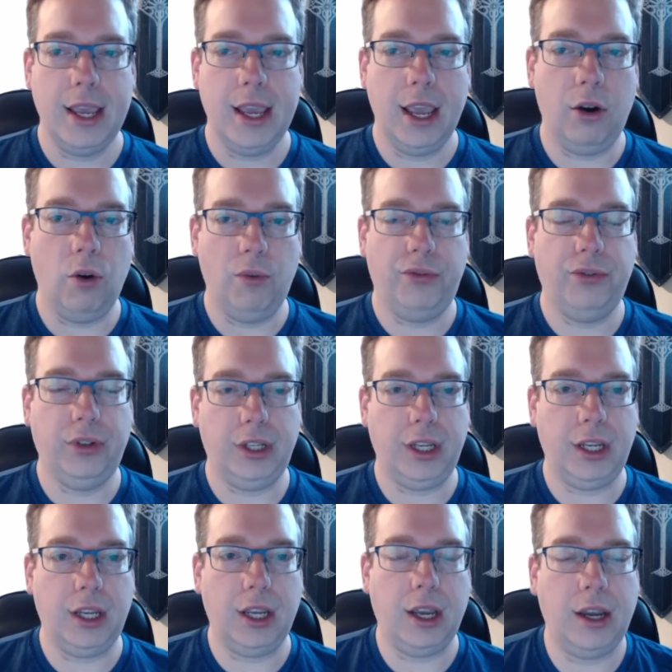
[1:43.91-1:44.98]
and
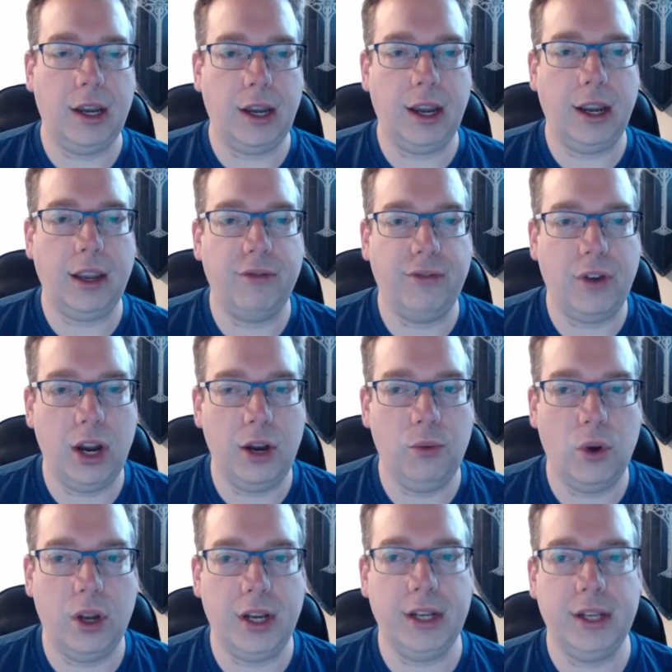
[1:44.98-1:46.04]
hopefully I can find
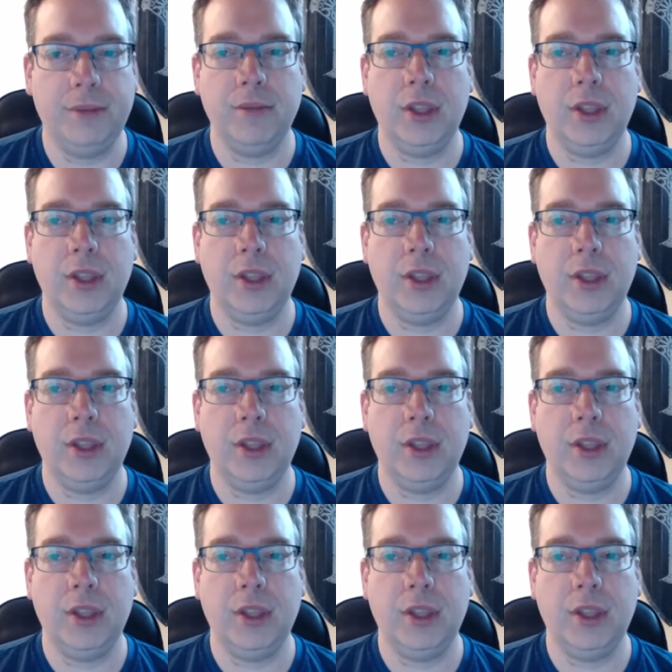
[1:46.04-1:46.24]
one.